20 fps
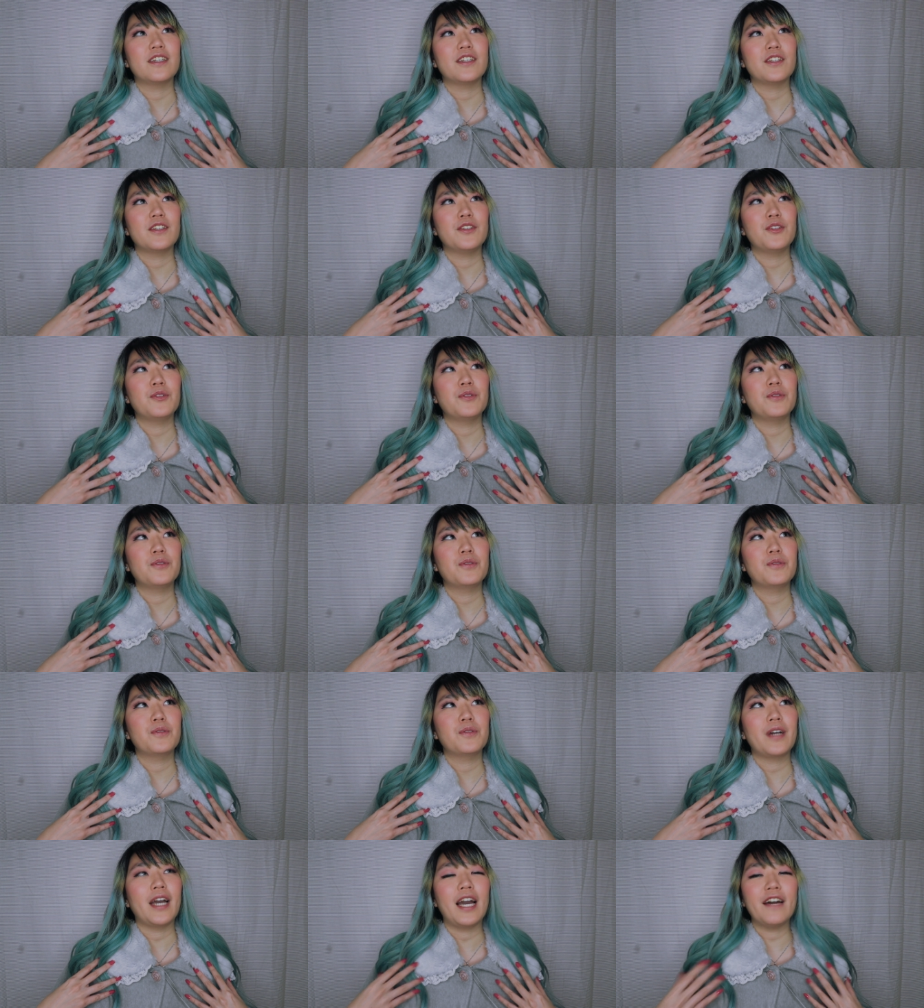
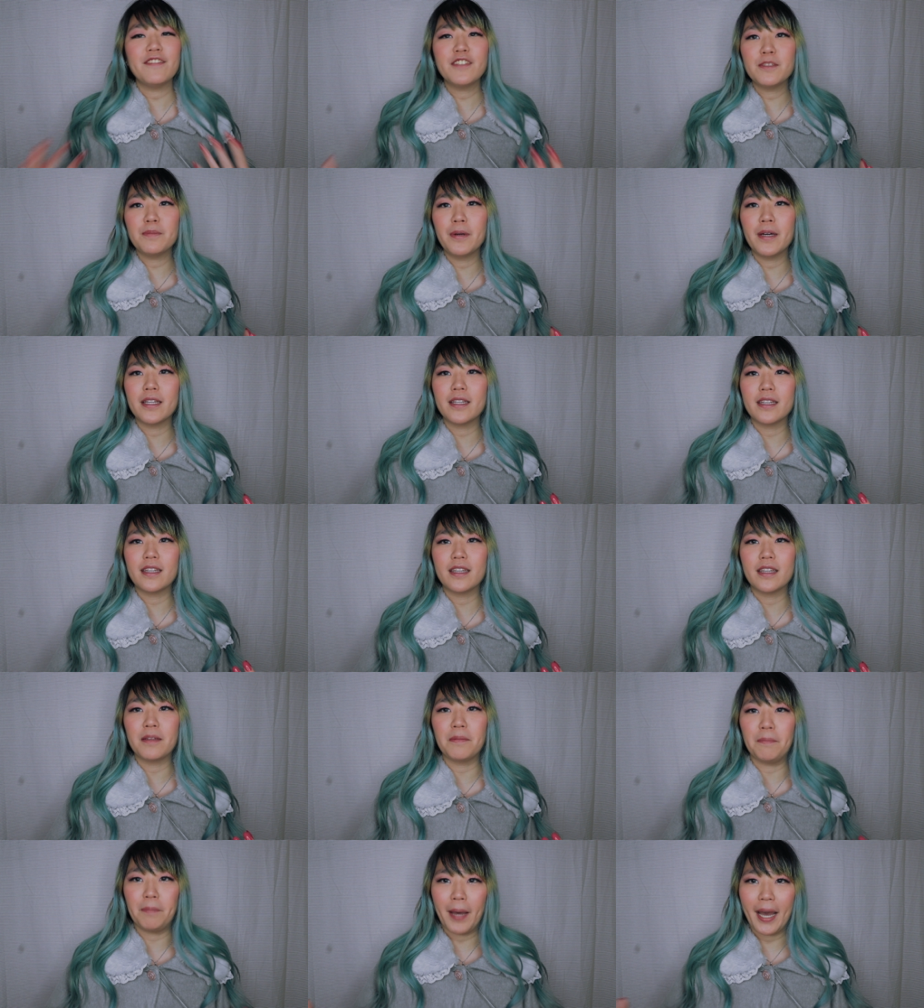you have to put
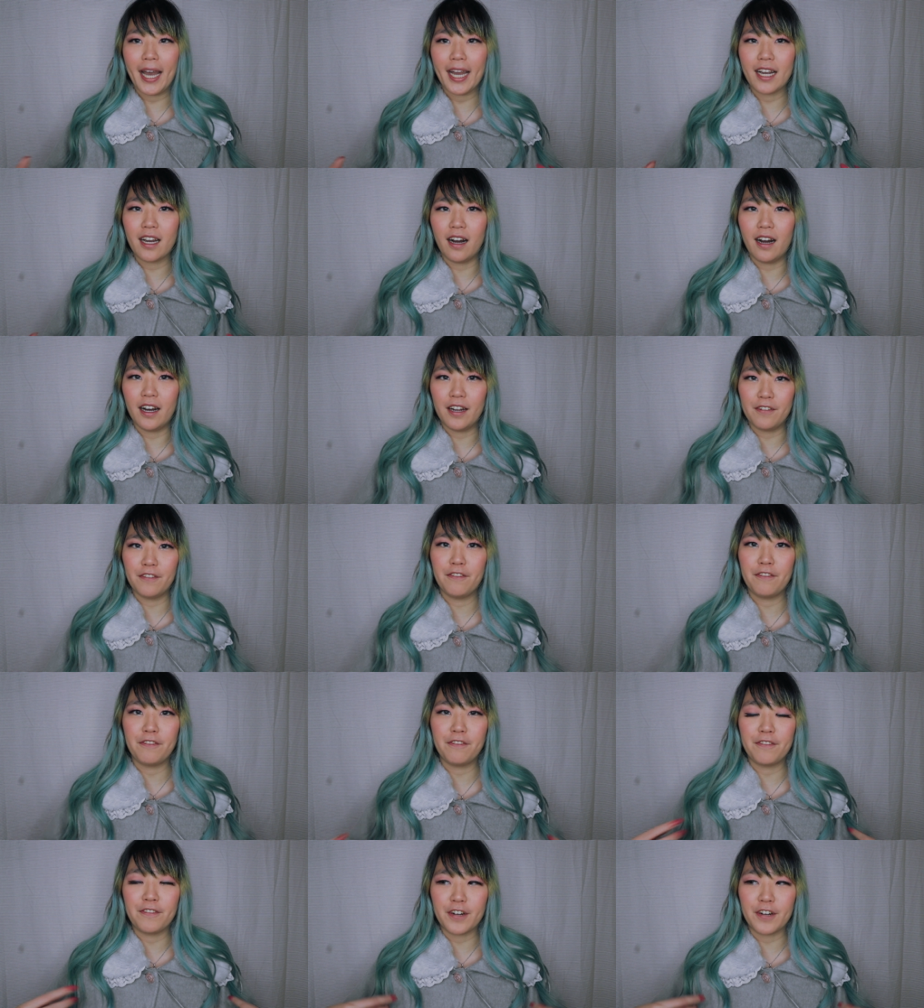the bag on